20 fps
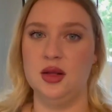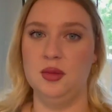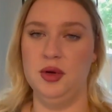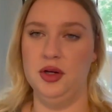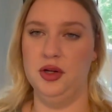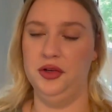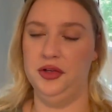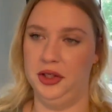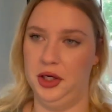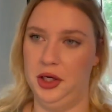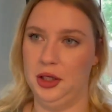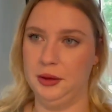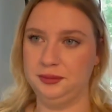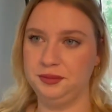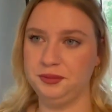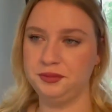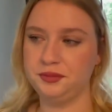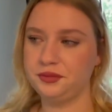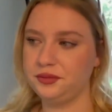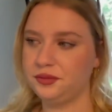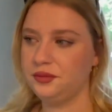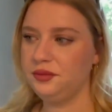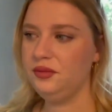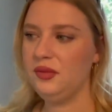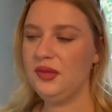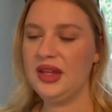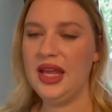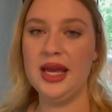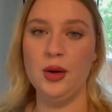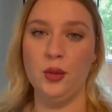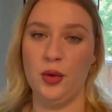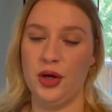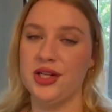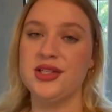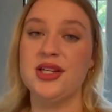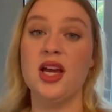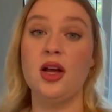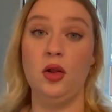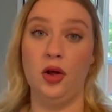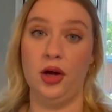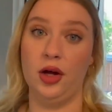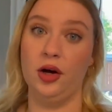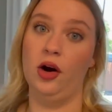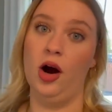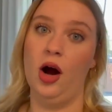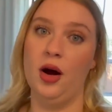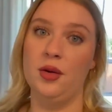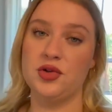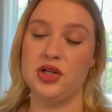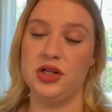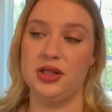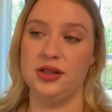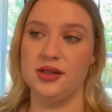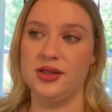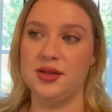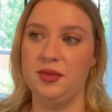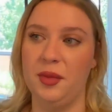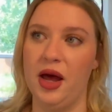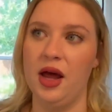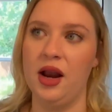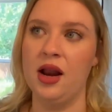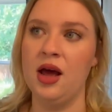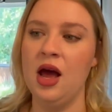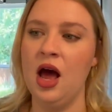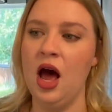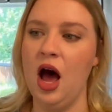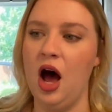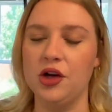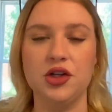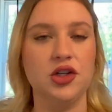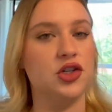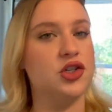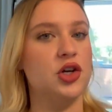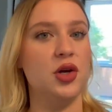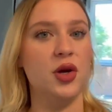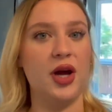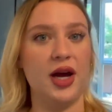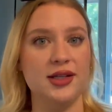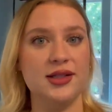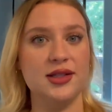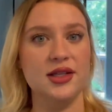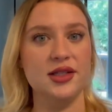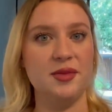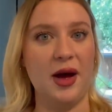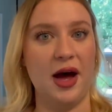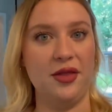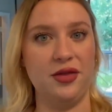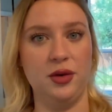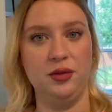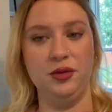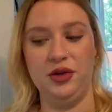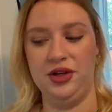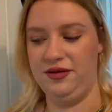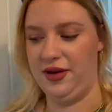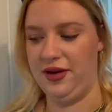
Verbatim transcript: the builder and we can take a look at our options. But I'll just show you guys this bathroom really